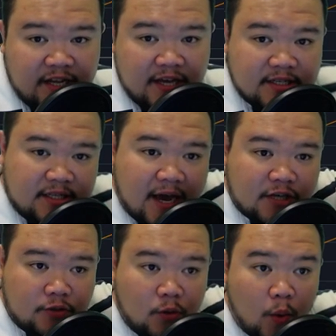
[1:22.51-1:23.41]

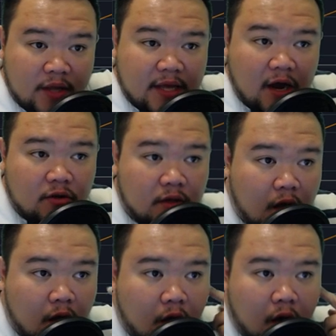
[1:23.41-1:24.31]
JDST actually went
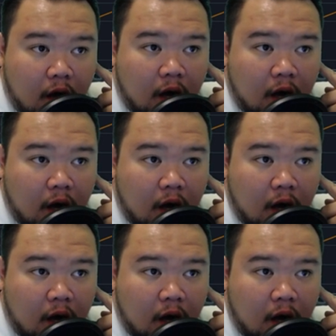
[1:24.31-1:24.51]
down